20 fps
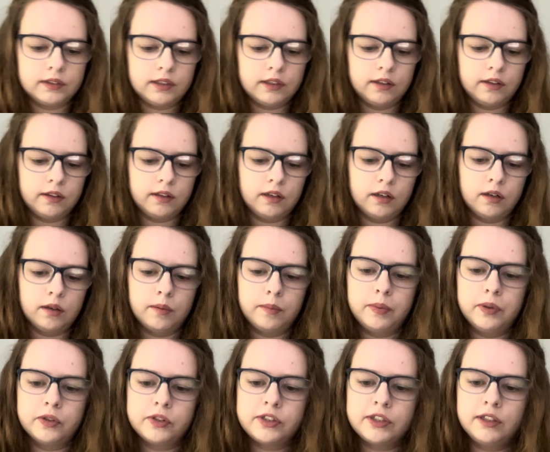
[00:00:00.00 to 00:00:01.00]
and then
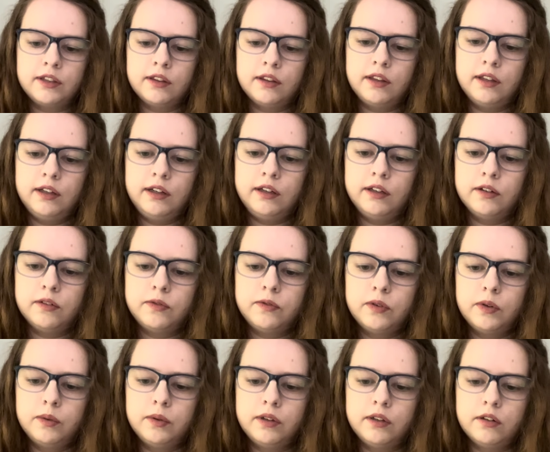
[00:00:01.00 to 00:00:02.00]
pushing the
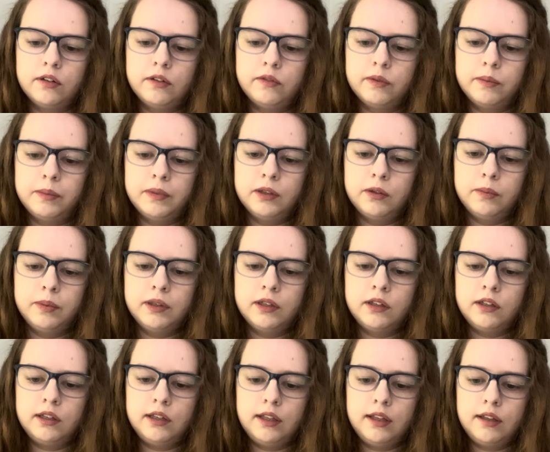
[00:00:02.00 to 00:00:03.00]
folded over middle bit
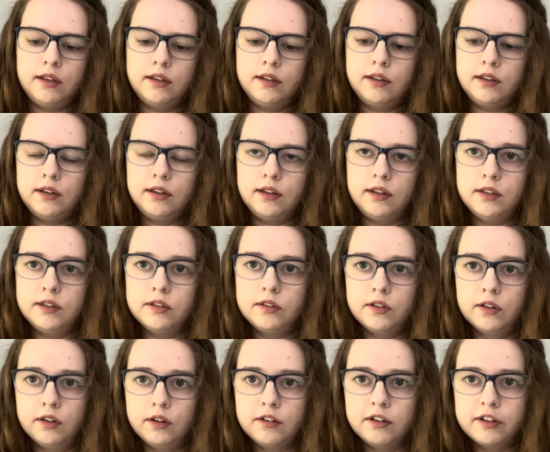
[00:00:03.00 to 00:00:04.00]
into
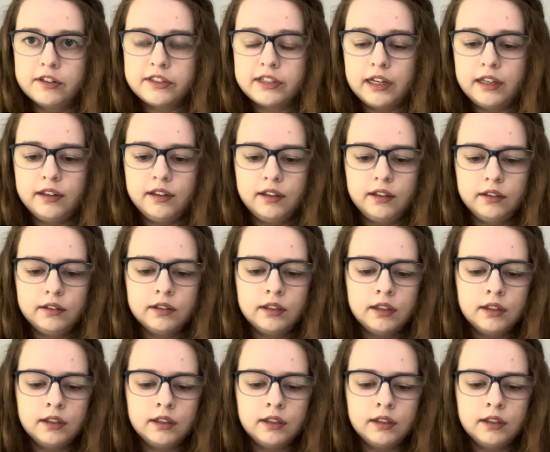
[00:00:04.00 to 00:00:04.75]
the crochet thing,